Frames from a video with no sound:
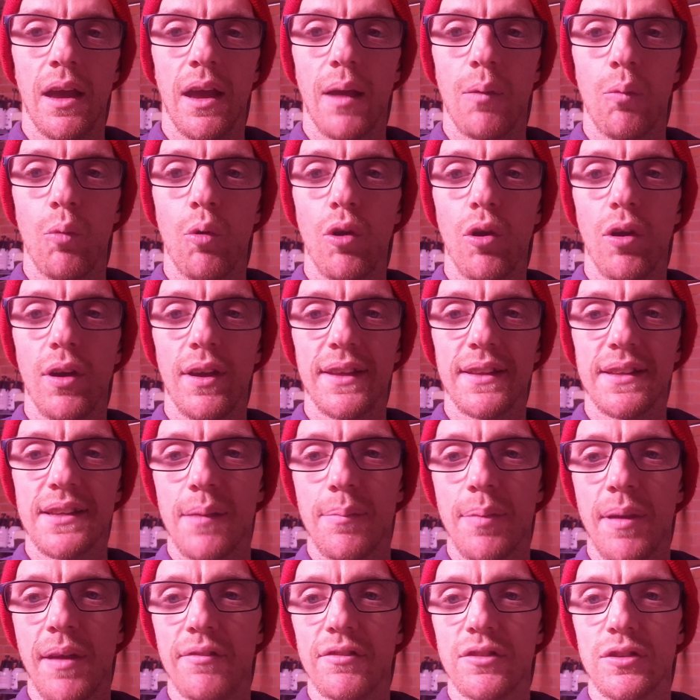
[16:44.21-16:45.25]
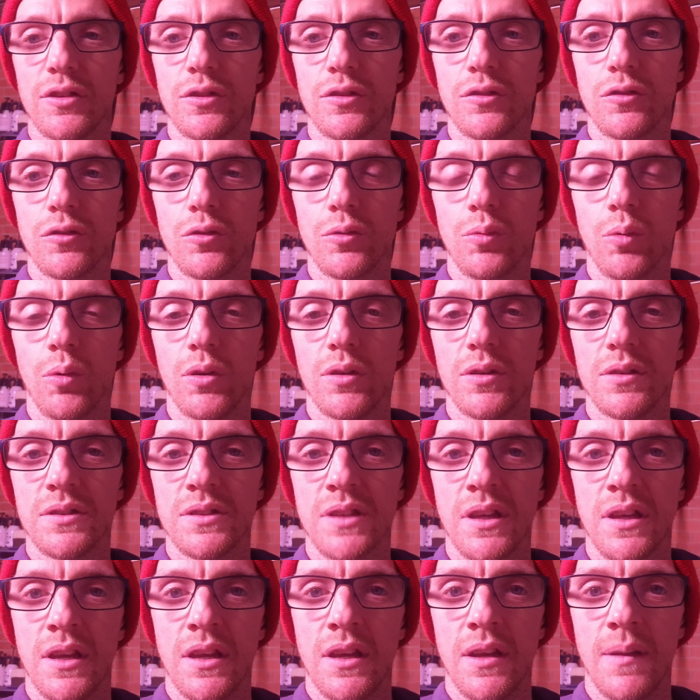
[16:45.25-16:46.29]
And what I ended up having to do
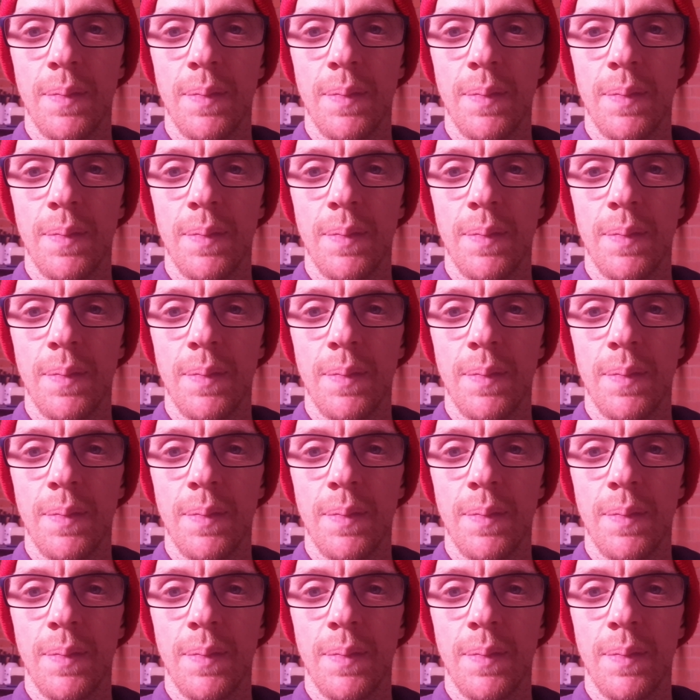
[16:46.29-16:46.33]
was